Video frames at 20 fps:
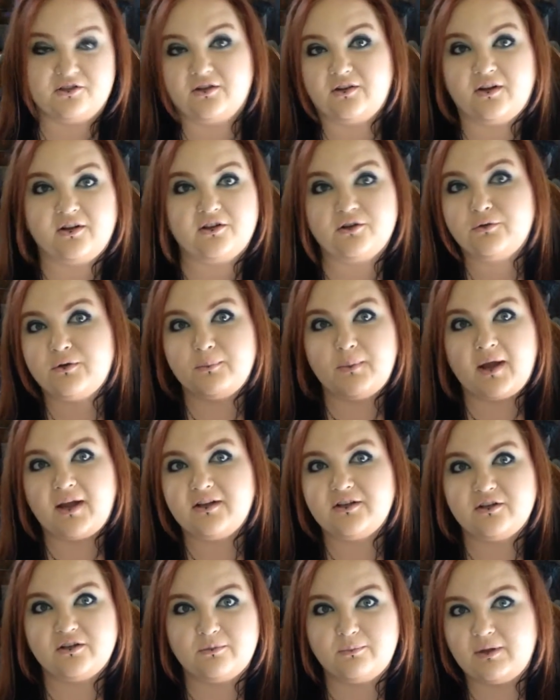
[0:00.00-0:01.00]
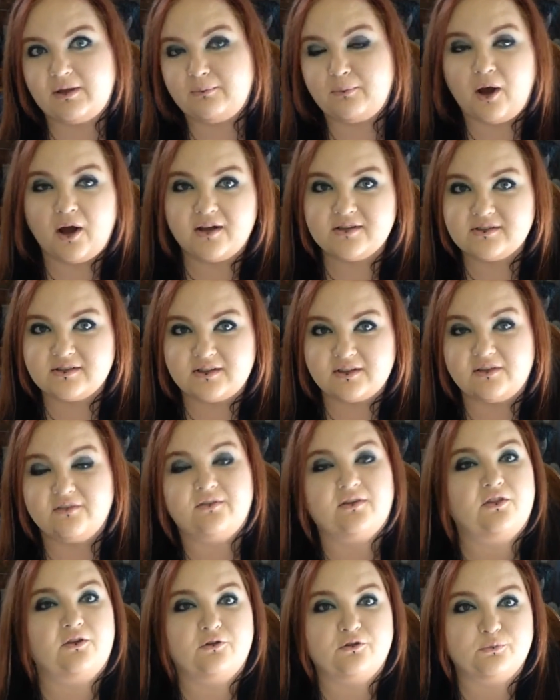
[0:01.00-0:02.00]
are there to remind you to be positive
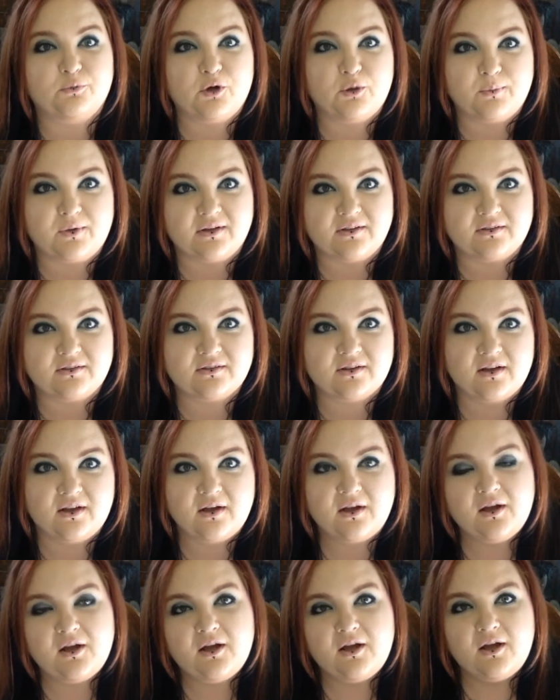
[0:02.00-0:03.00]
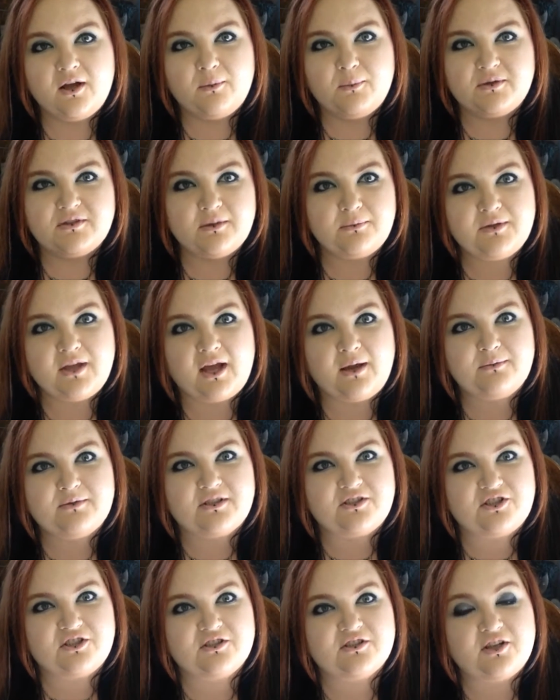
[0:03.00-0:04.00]
in those moments. But sometimes
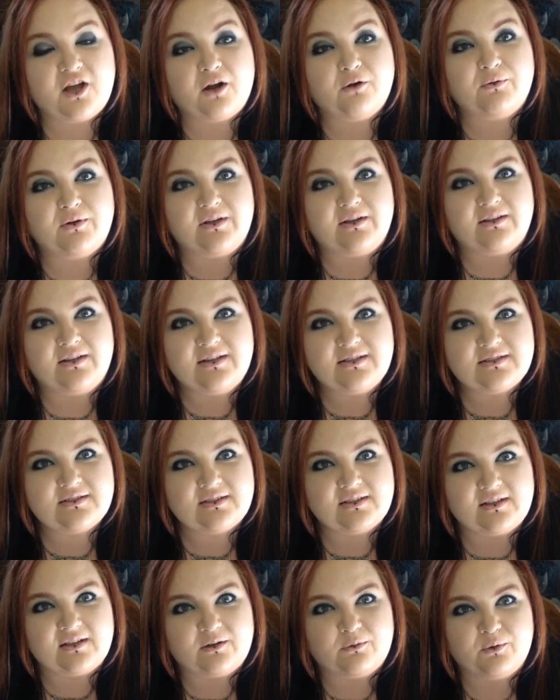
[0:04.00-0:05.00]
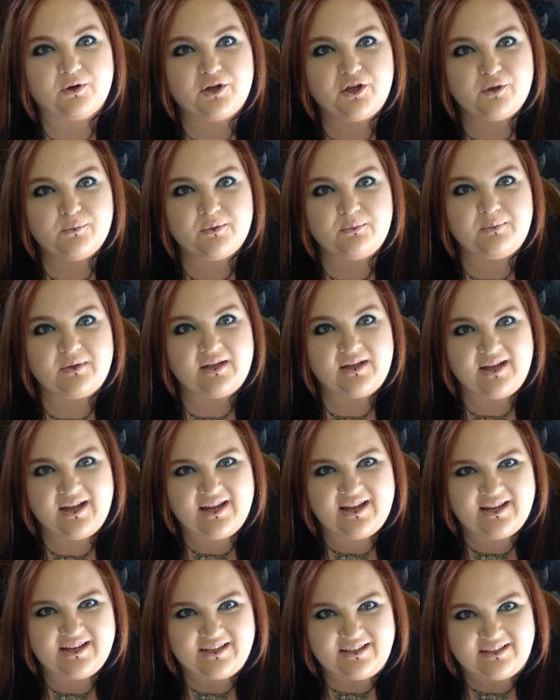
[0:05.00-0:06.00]
it's just not realistic. We're human
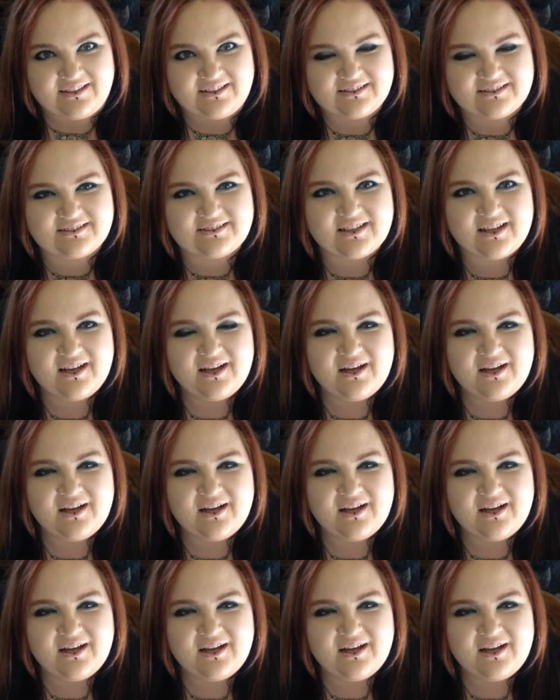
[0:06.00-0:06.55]
beings.